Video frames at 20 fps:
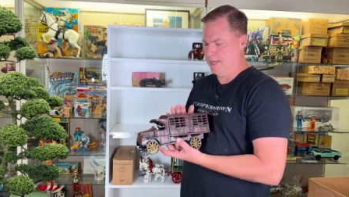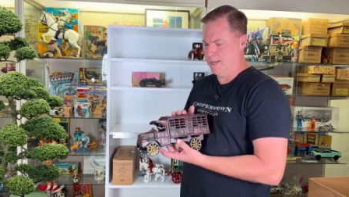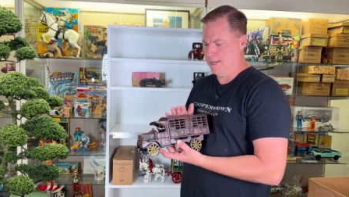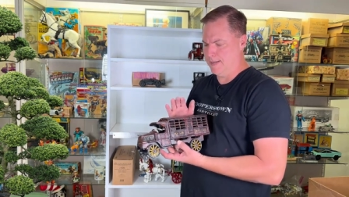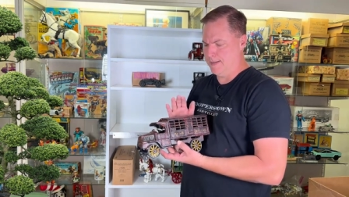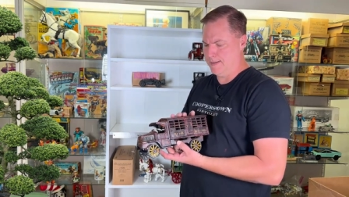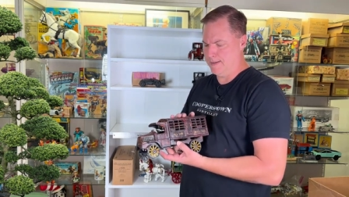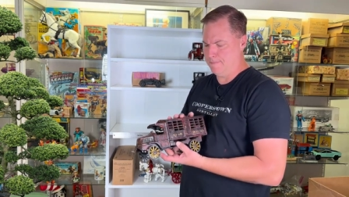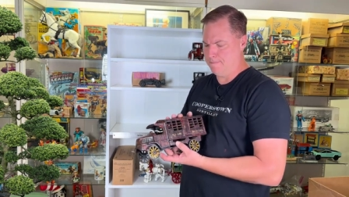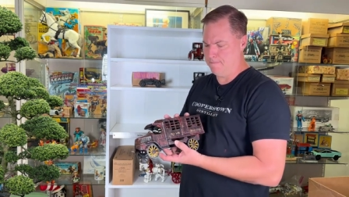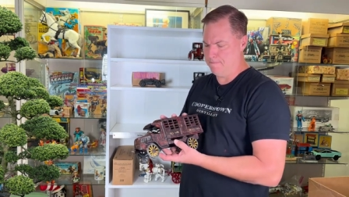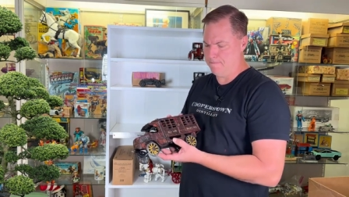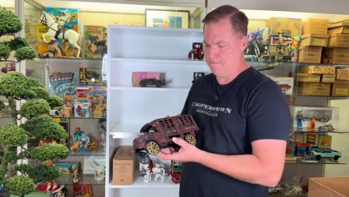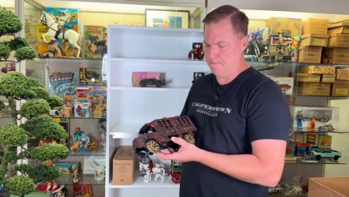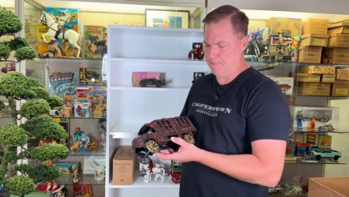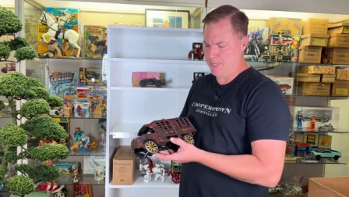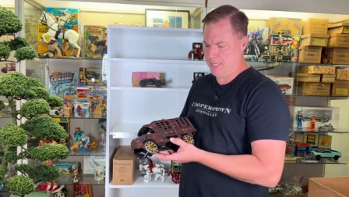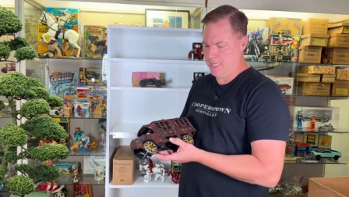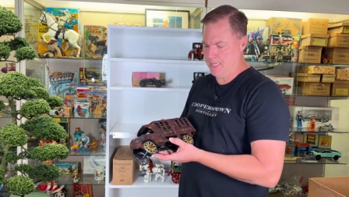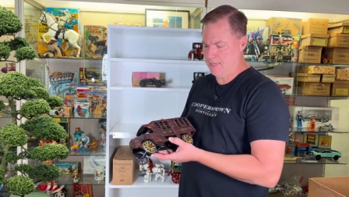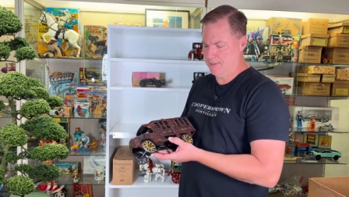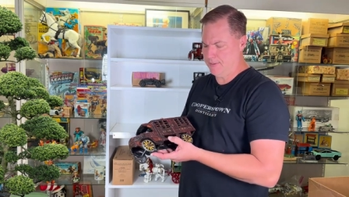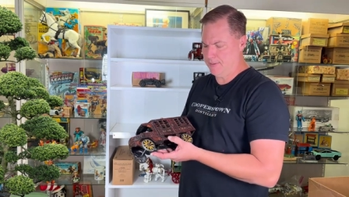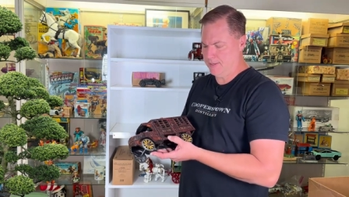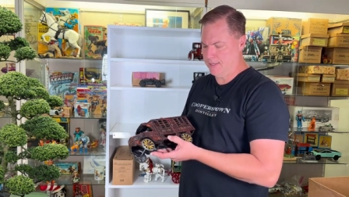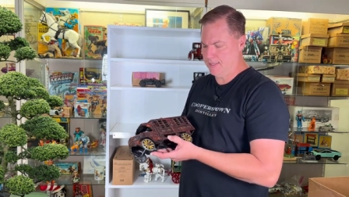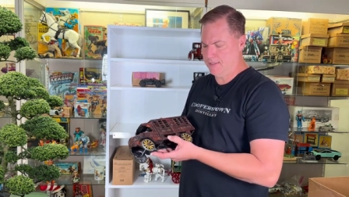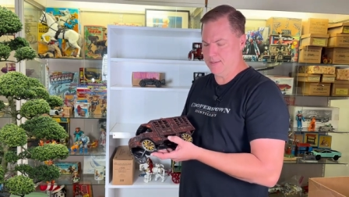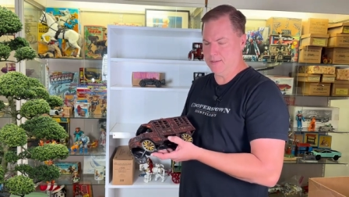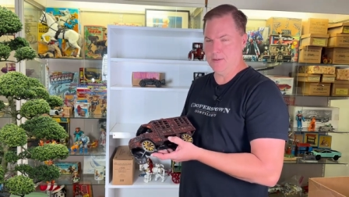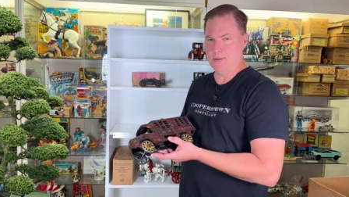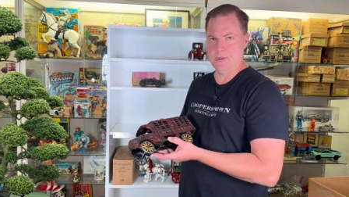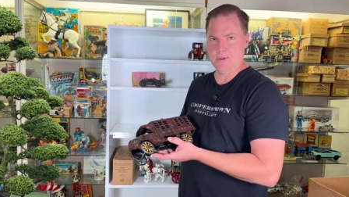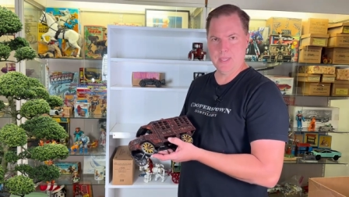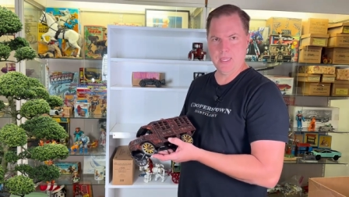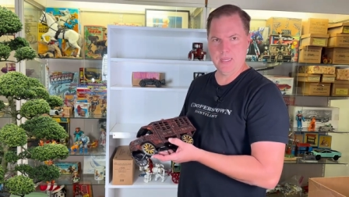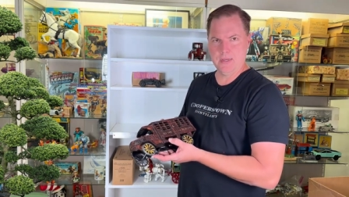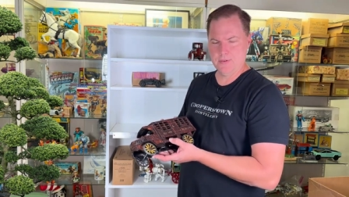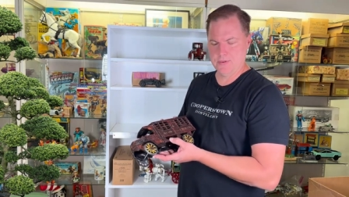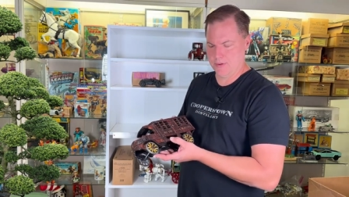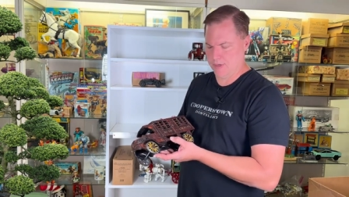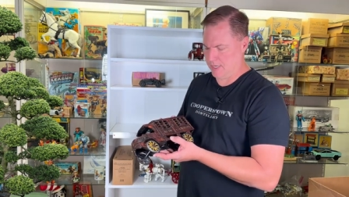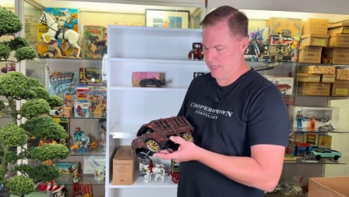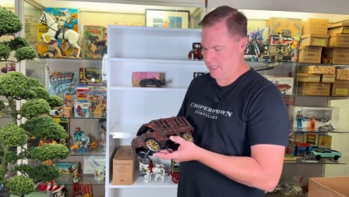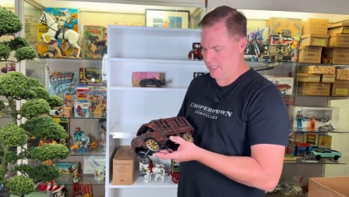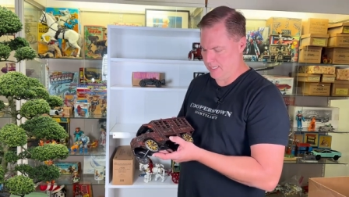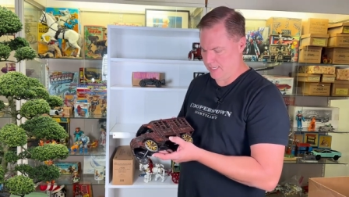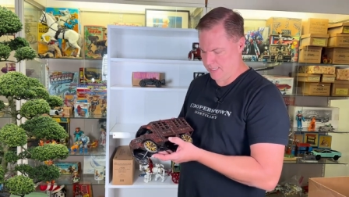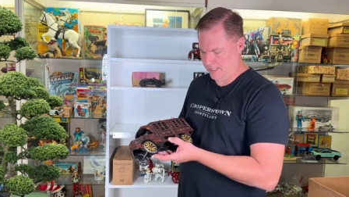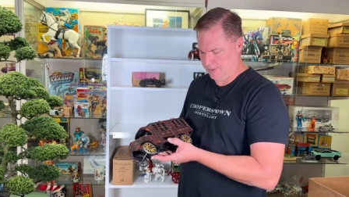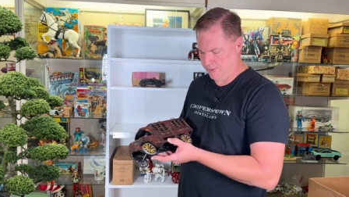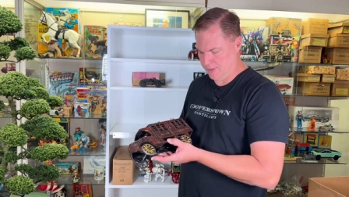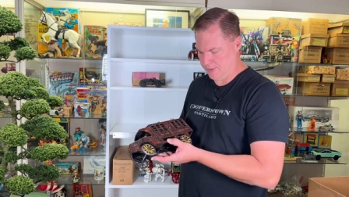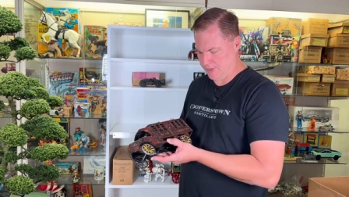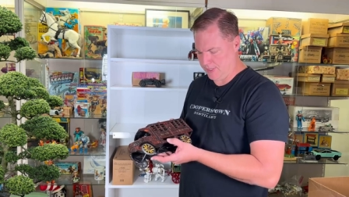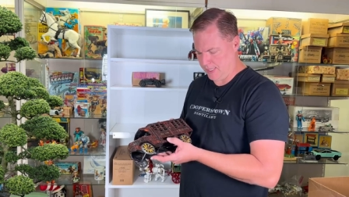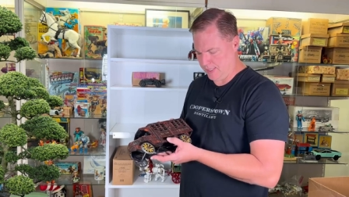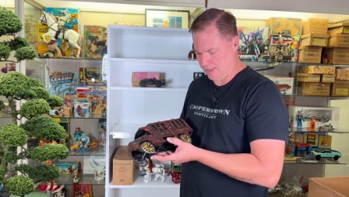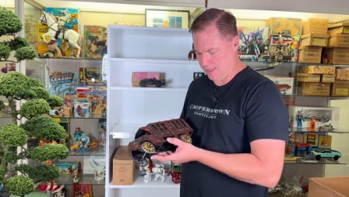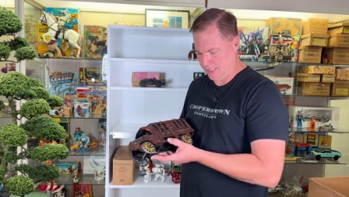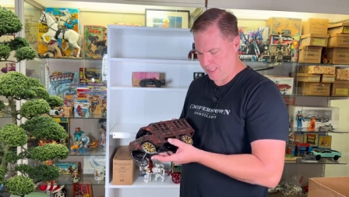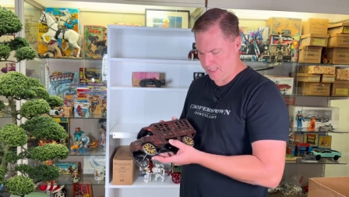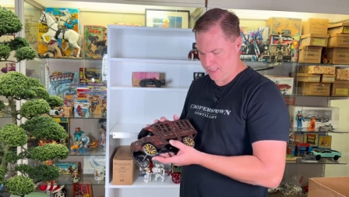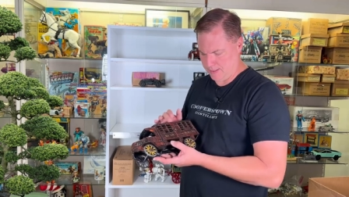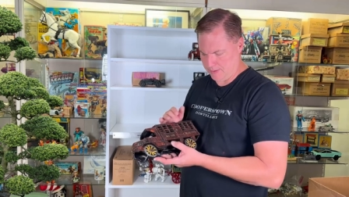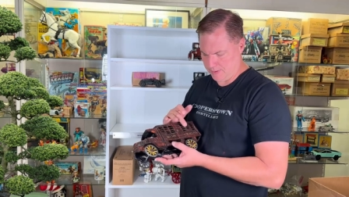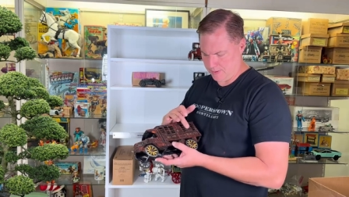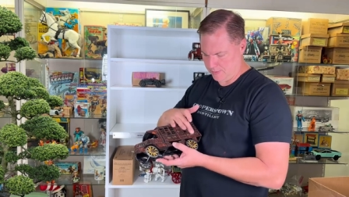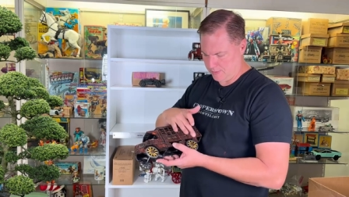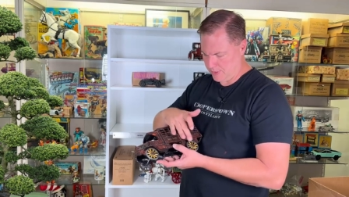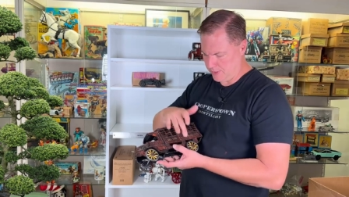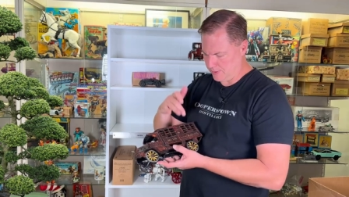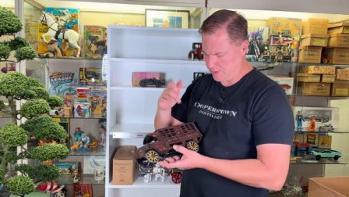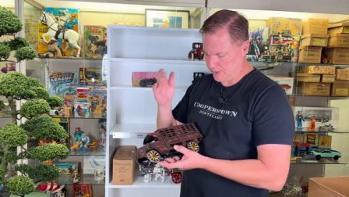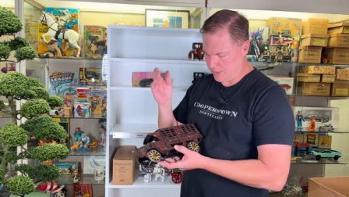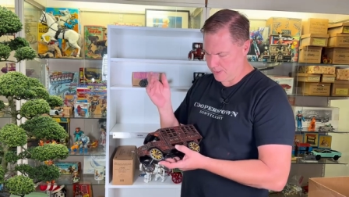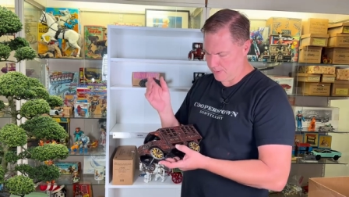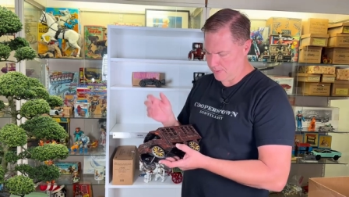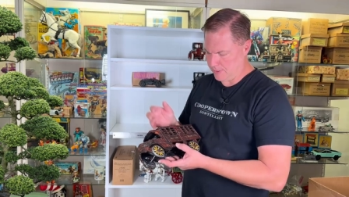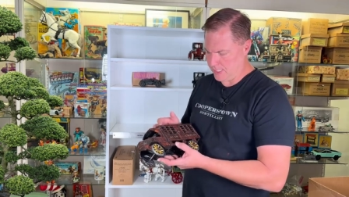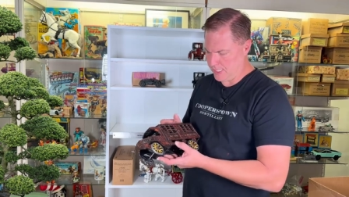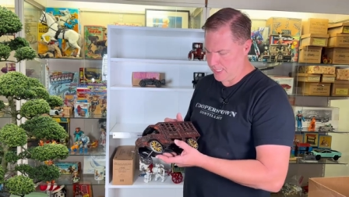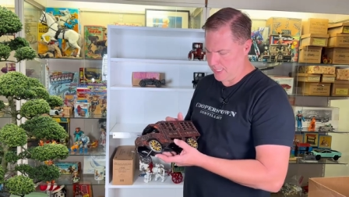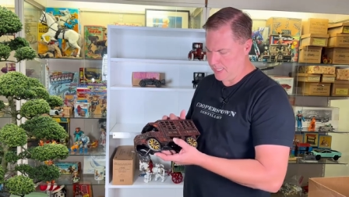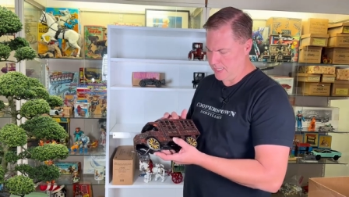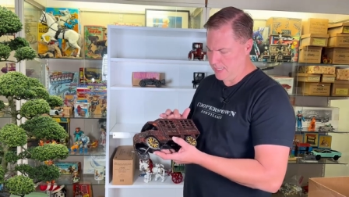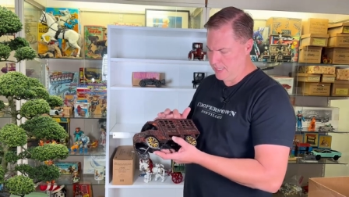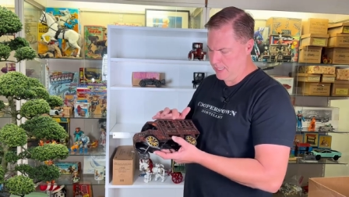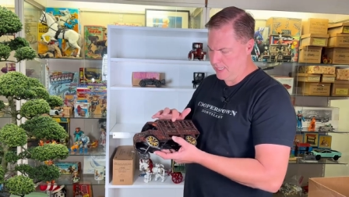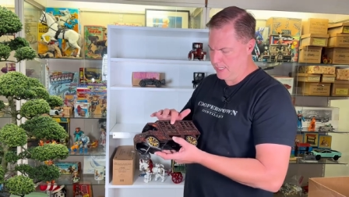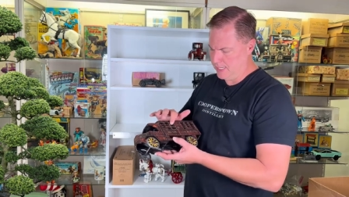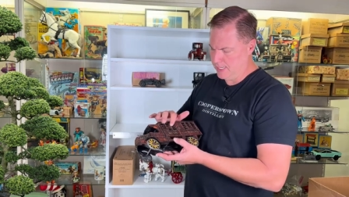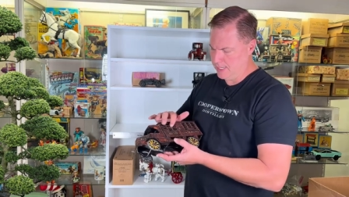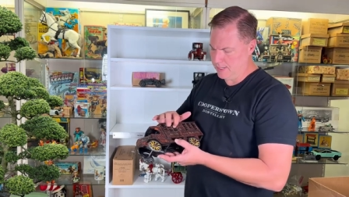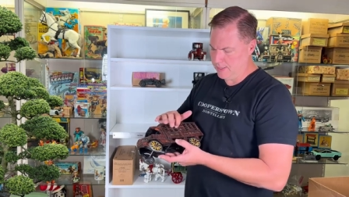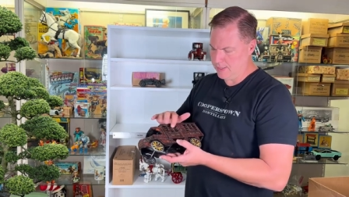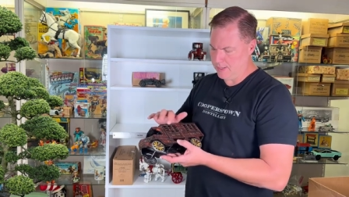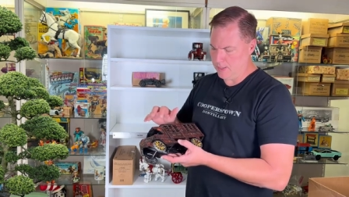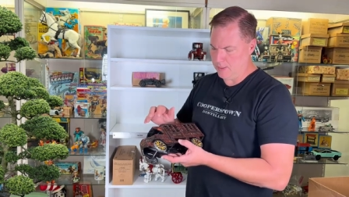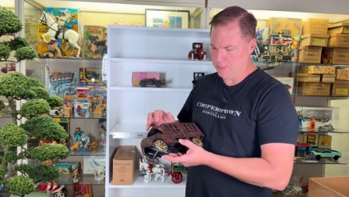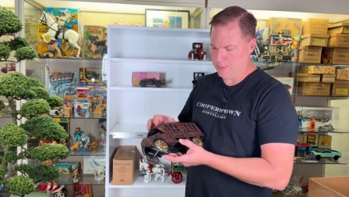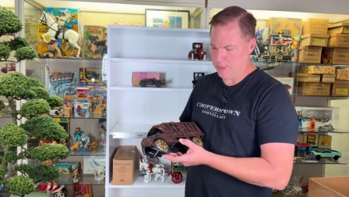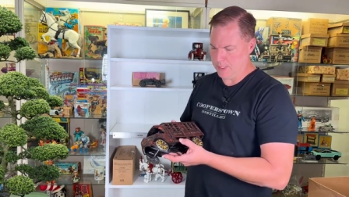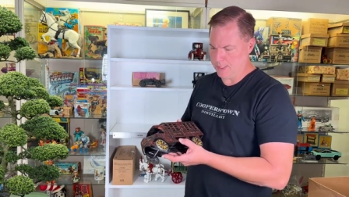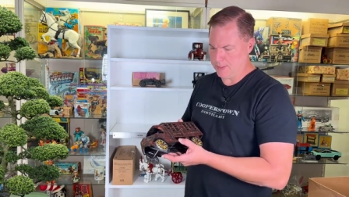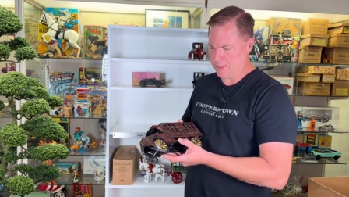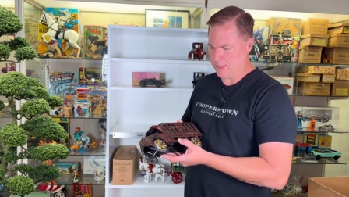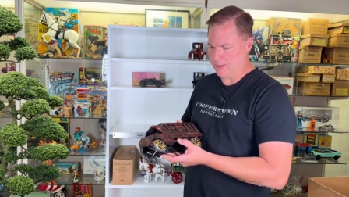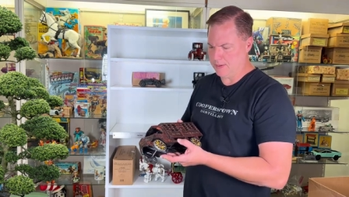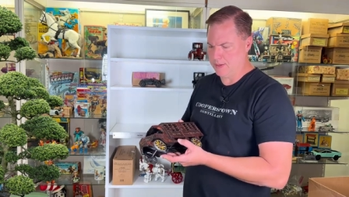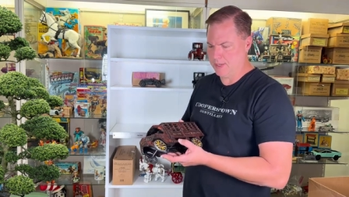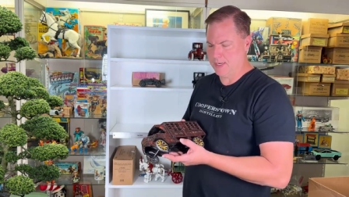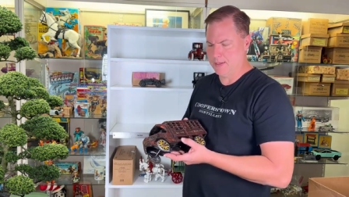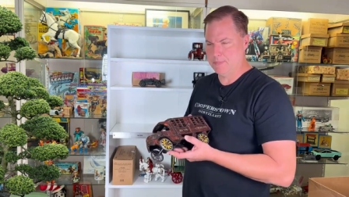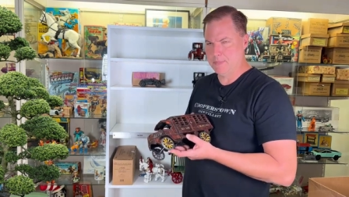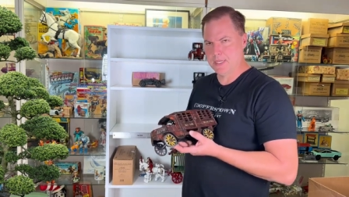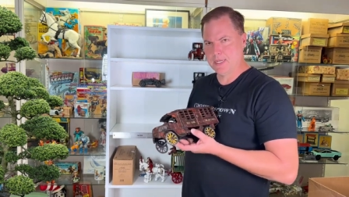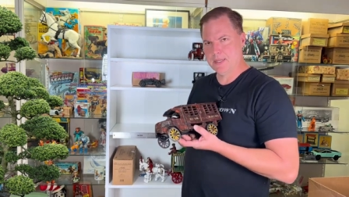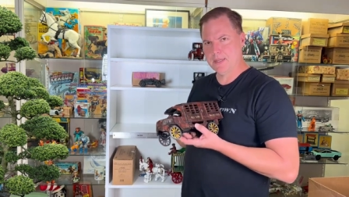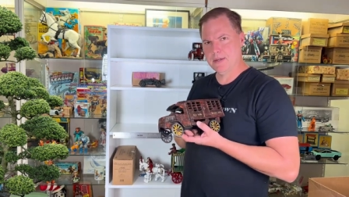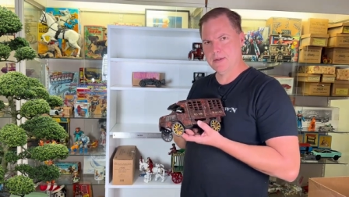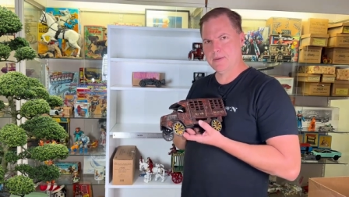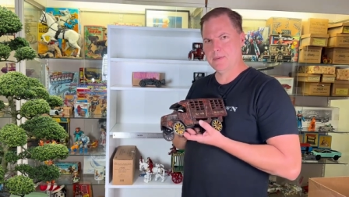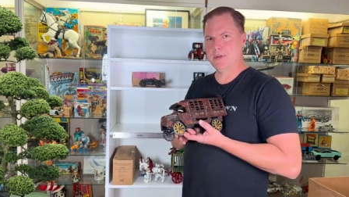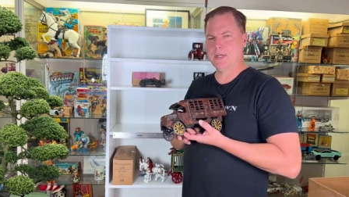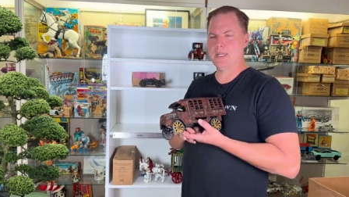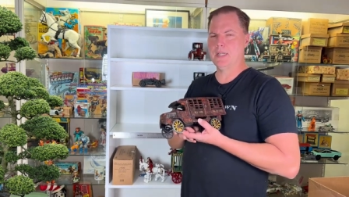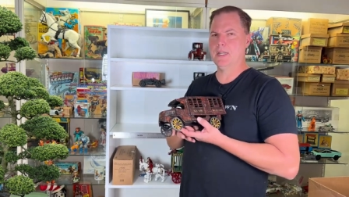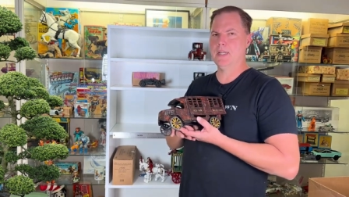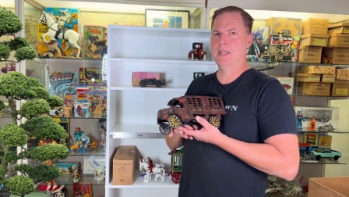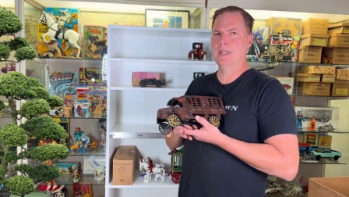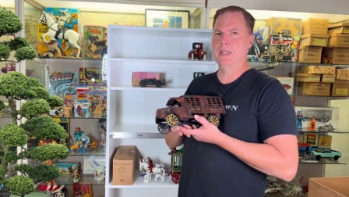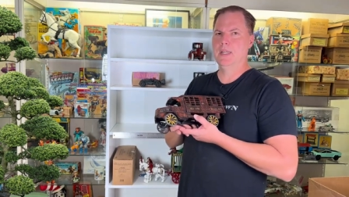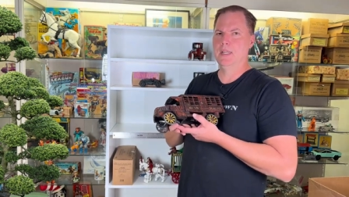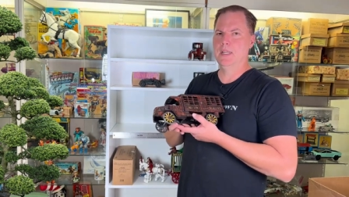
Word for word: Um, it's, it's an okay try. It's just not there. The wheels aren't right. The openings aren't right. But you know what?